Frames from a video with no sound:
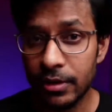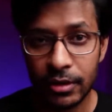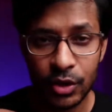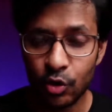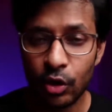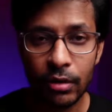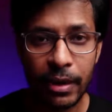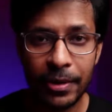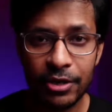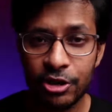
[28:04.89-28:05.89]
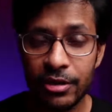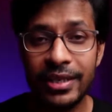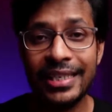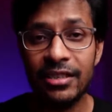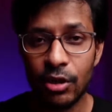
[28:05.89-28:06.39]
Control of aperture
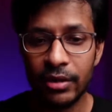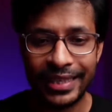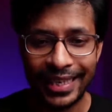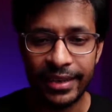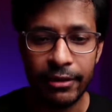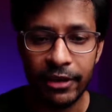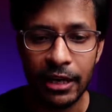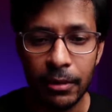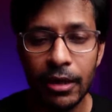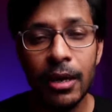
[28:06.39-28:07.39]
is not yet available,